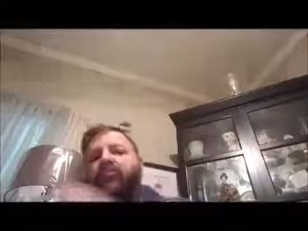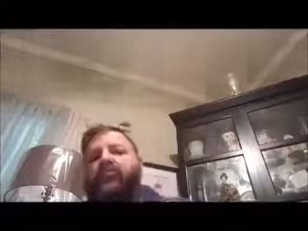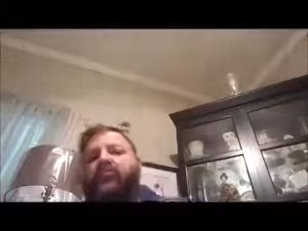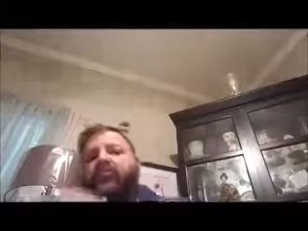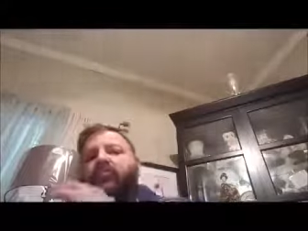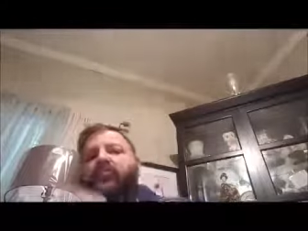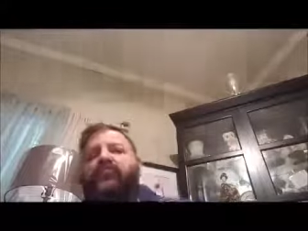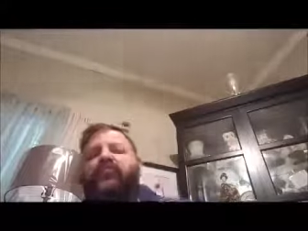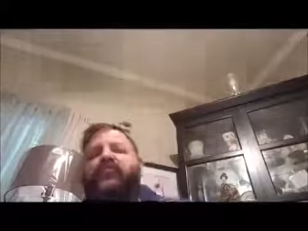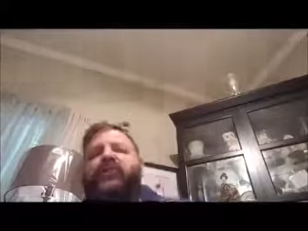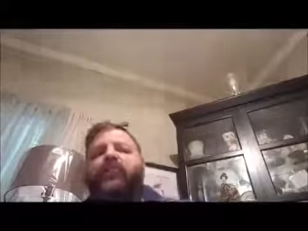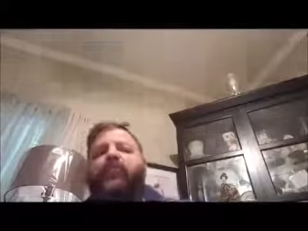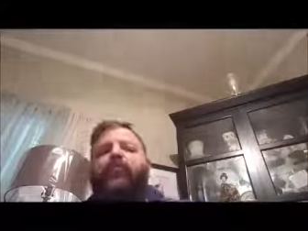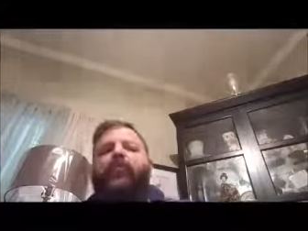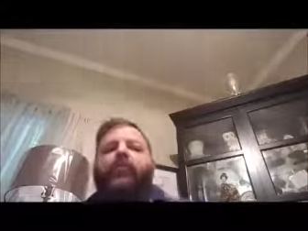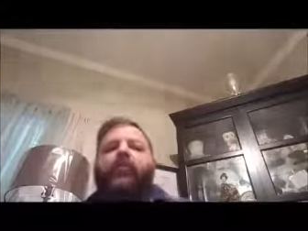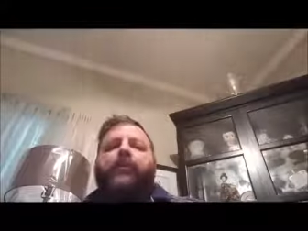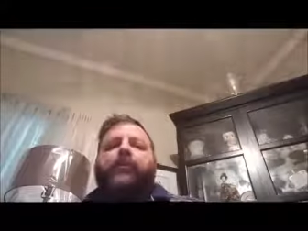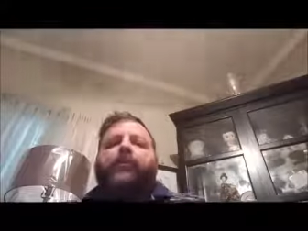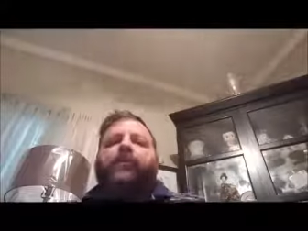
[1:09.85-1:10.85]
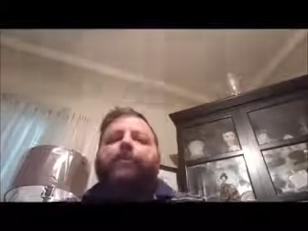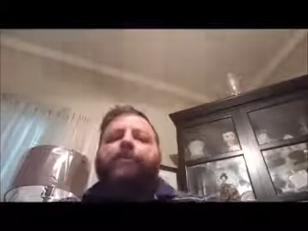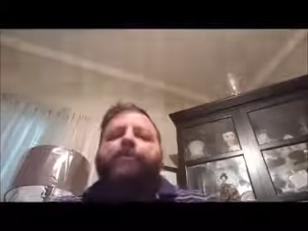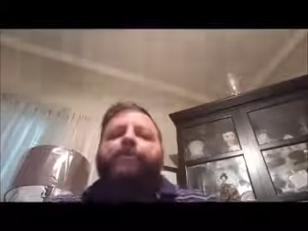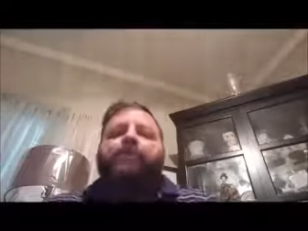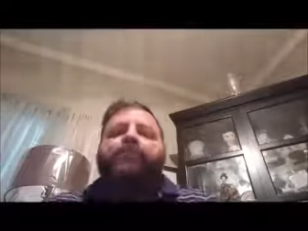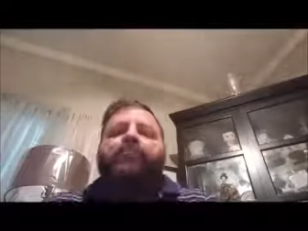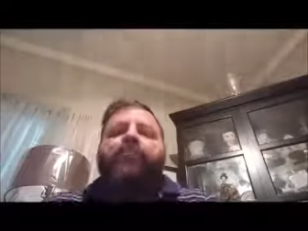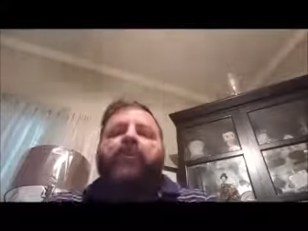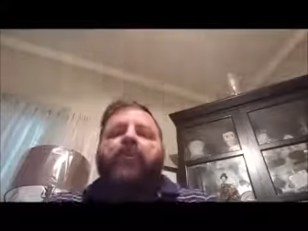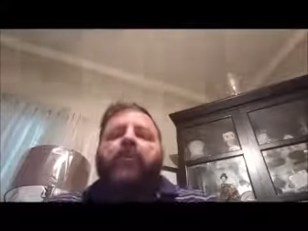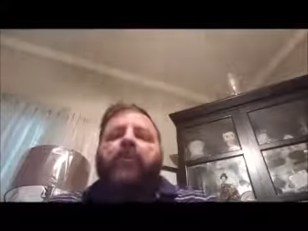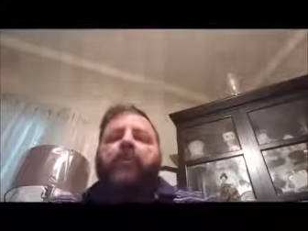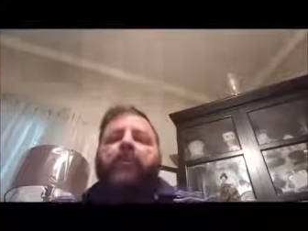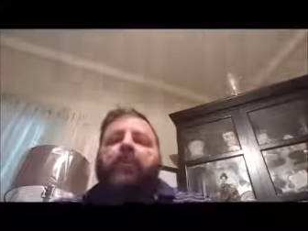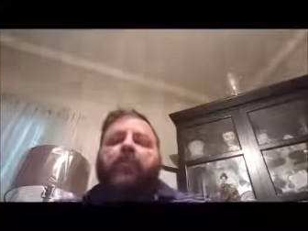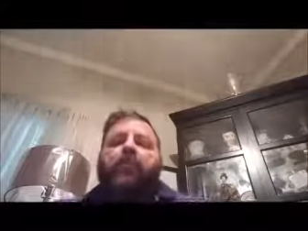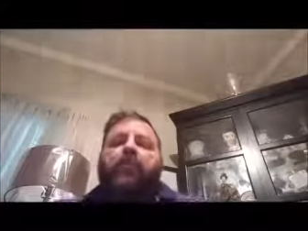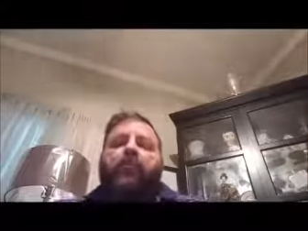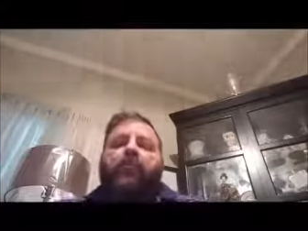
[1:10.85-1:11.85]
we'll go to step one,
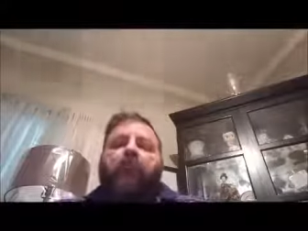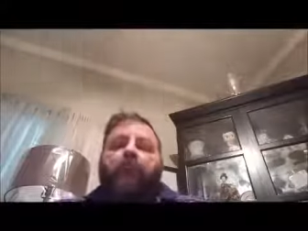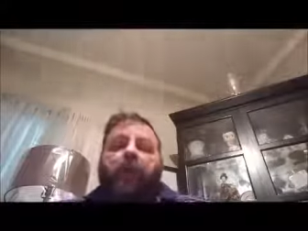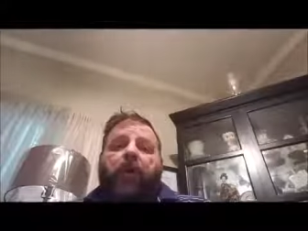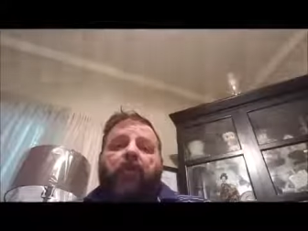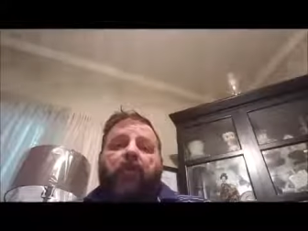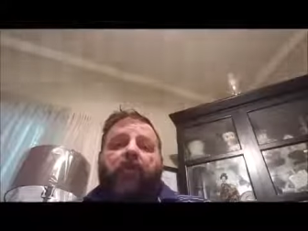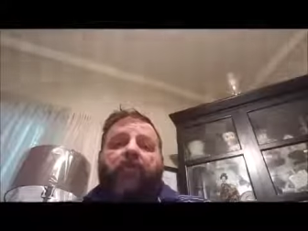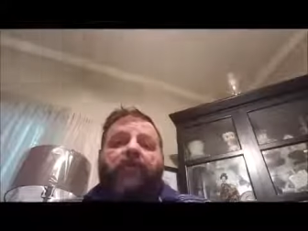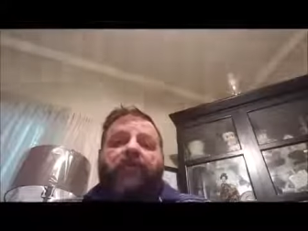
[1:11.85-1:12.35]
probably